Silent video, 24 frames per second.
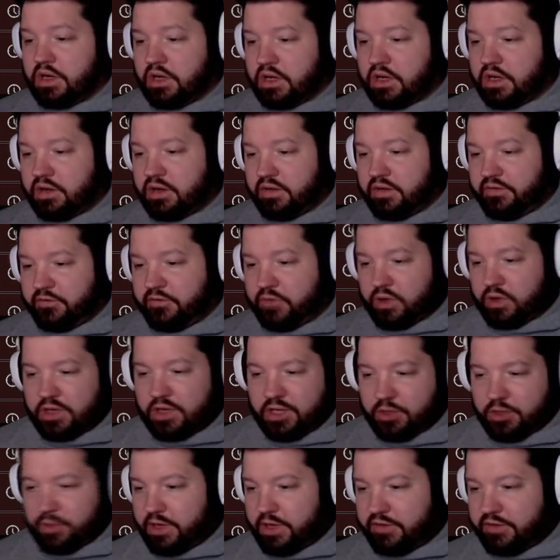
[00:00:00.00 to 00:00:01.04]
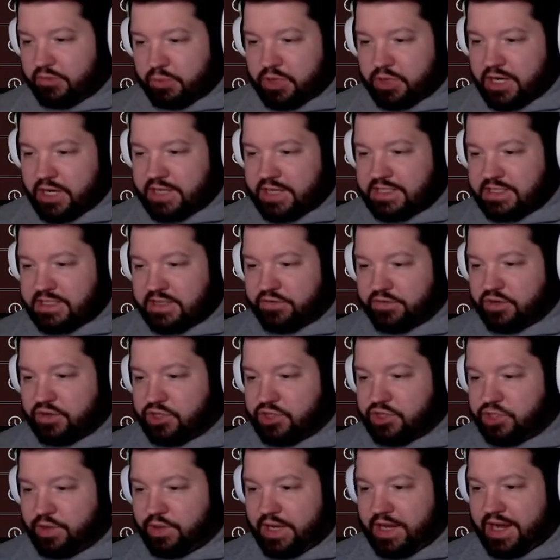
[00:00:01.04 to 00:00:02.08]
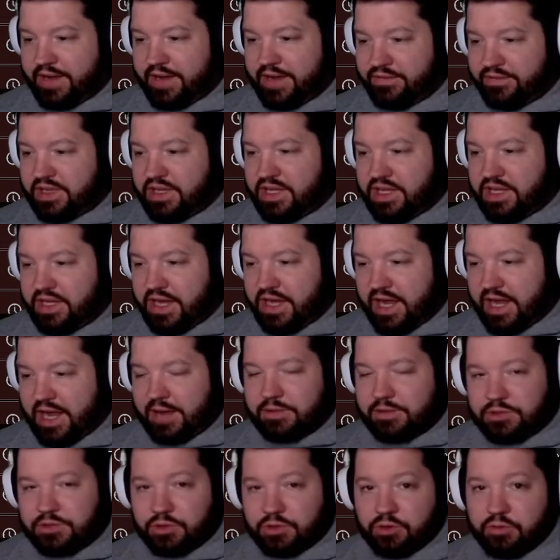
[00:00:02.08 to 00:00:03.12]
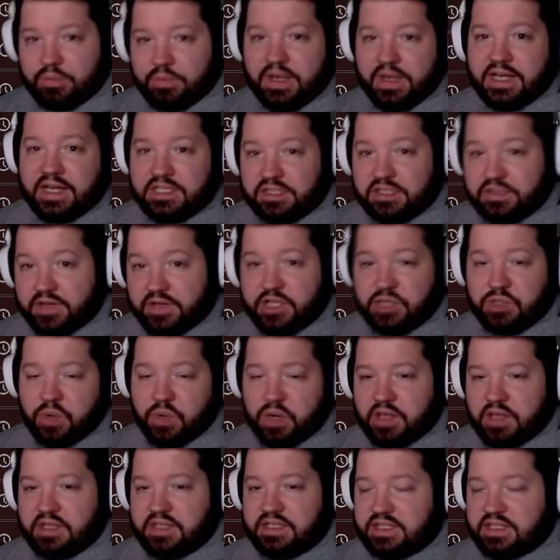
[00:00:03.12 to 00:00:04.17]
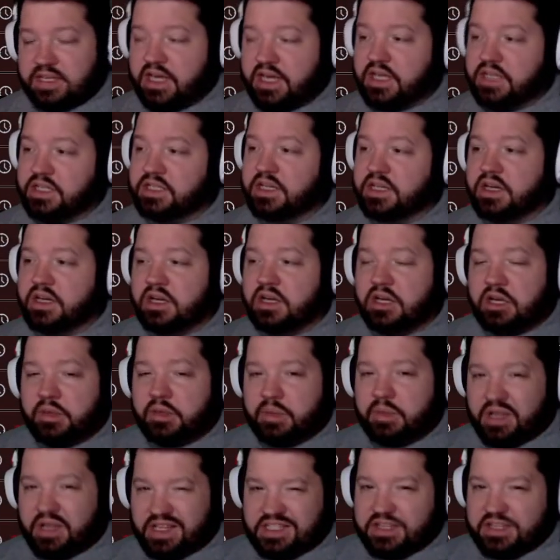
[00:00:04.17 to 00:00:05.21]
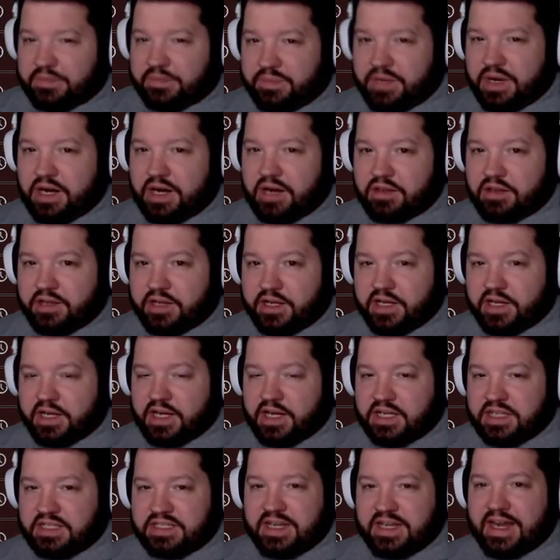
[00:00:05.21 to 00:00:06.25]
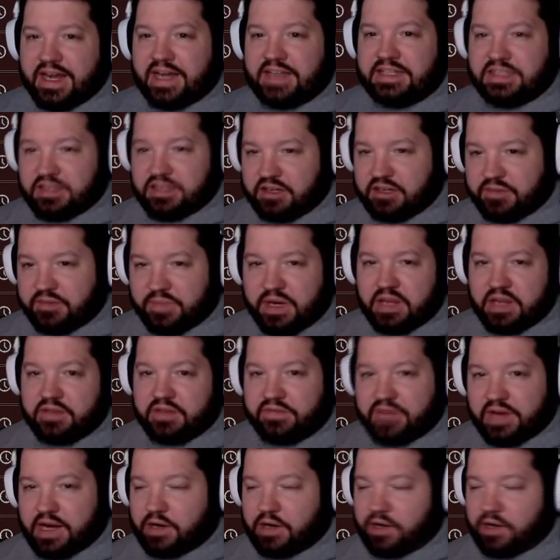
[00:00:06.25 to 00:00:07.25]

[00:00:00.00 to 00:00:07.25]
for a little bit of a price difference, you can have the absolute best of each one of these guns. But let's compare the stats and compare the firing